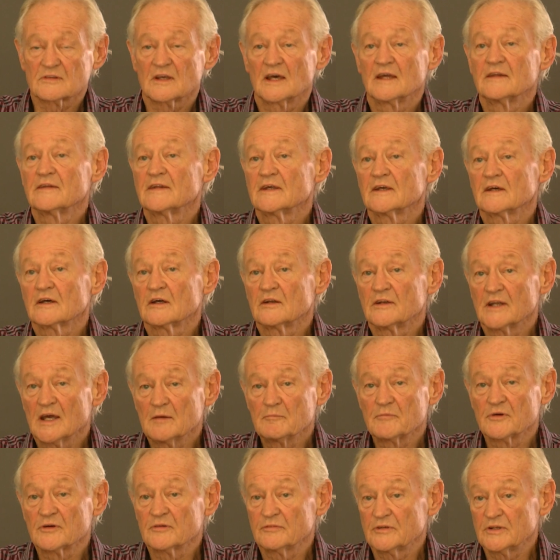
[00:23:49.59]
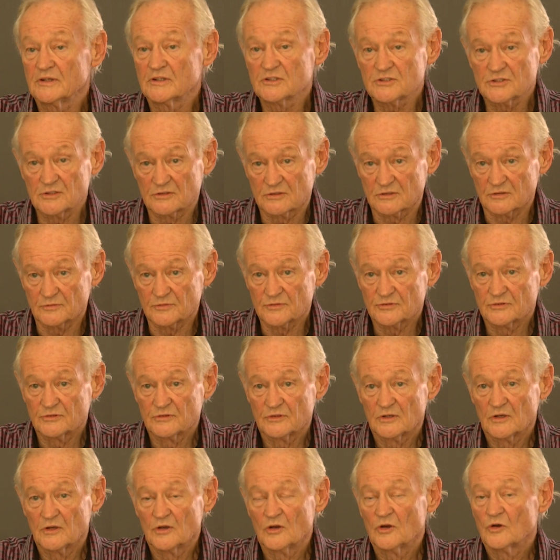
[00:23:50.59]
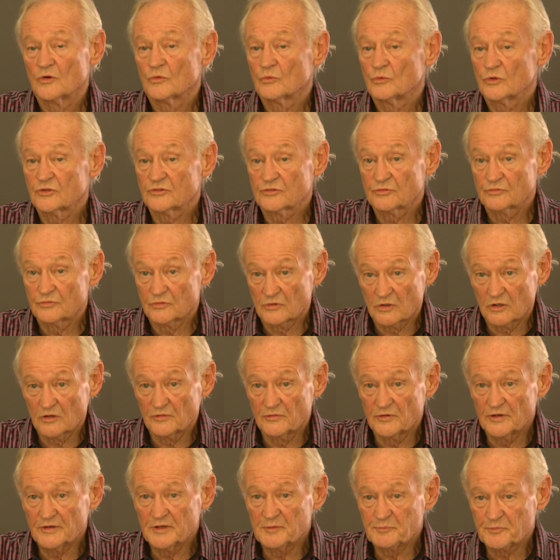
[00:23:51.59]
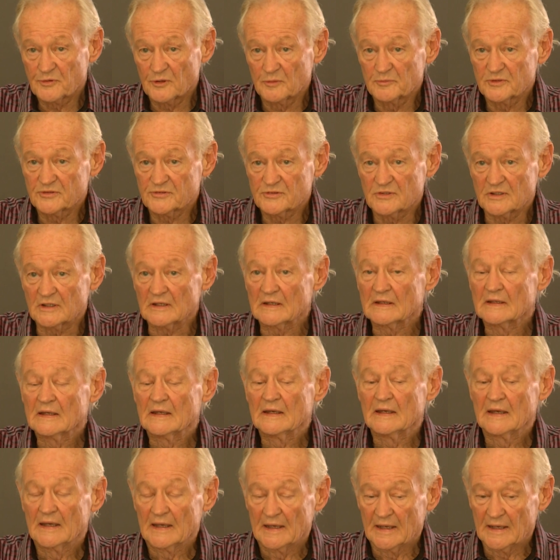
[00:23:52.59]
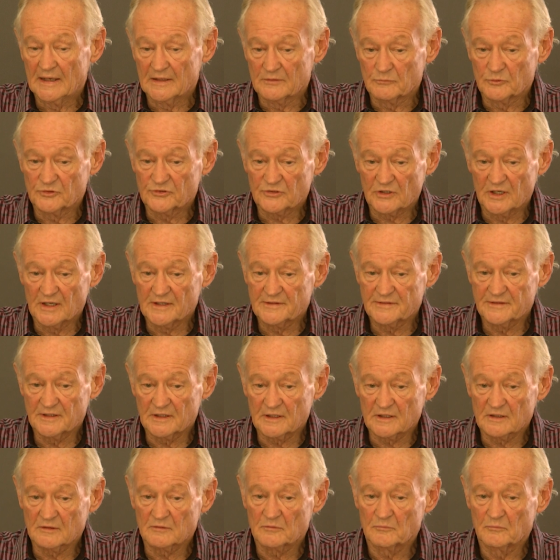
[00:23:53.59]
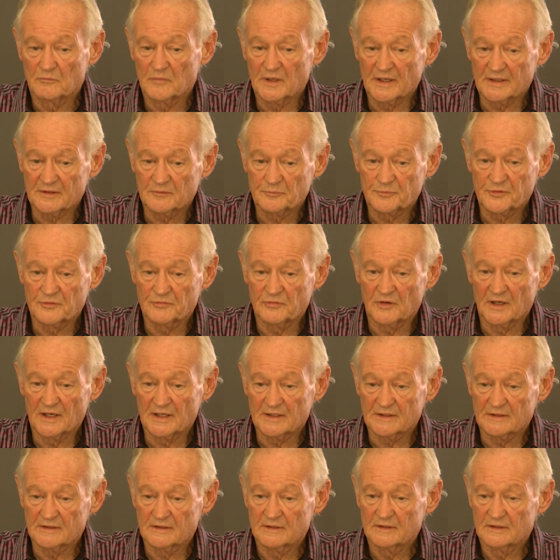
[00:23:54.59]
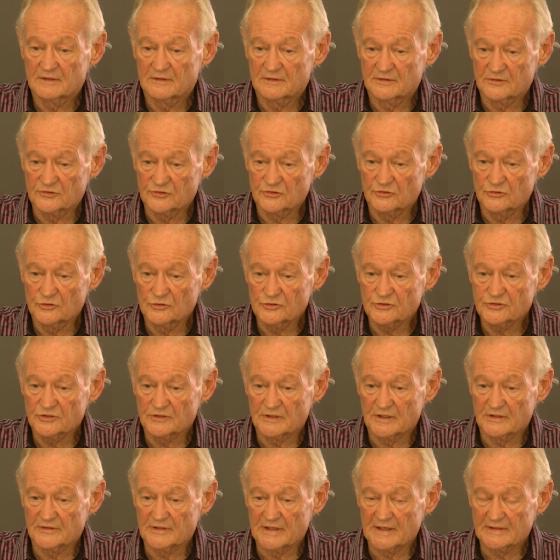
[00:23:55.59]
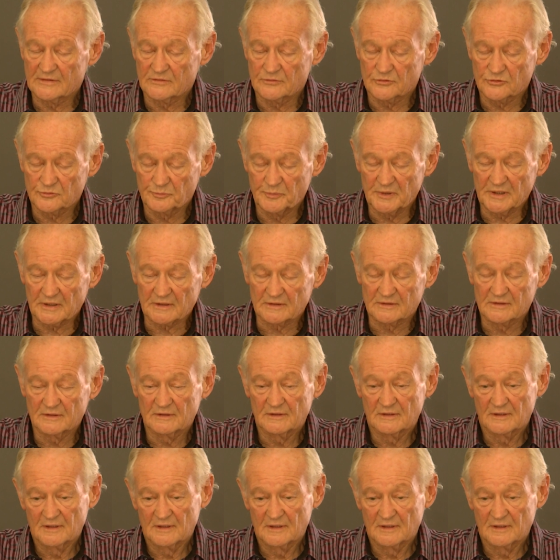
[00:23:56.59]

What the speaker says: And there are a number of initiatives which are very promising and which I think might provide the solution on that respect.